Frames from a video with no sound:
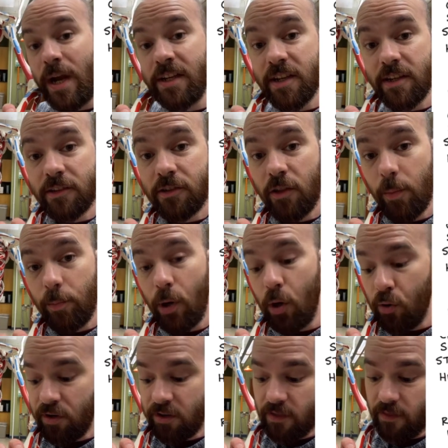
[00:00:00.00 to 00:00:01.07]
us to the
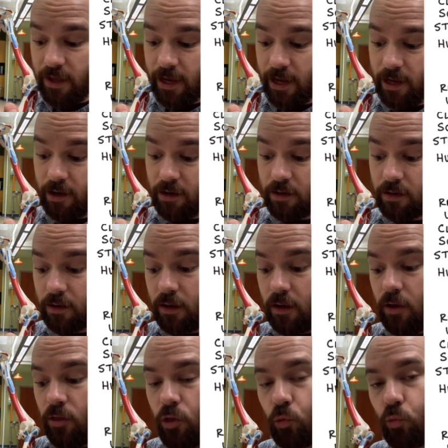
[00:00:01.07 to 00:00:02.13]
bones in the hand.
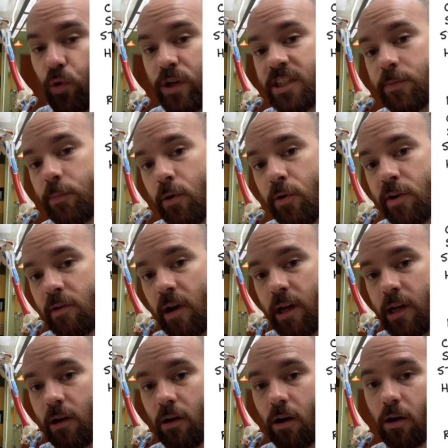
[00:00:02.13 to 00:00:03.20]
The wrist bones right
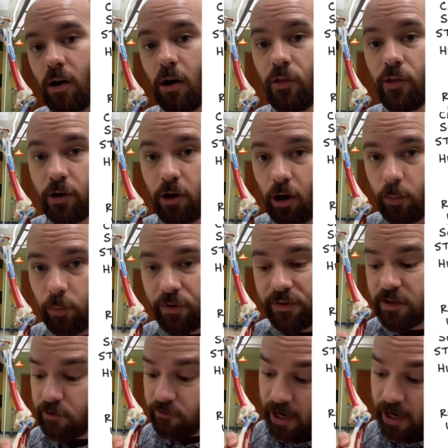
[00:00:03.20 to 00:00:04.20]
here are called the carpals, and you've got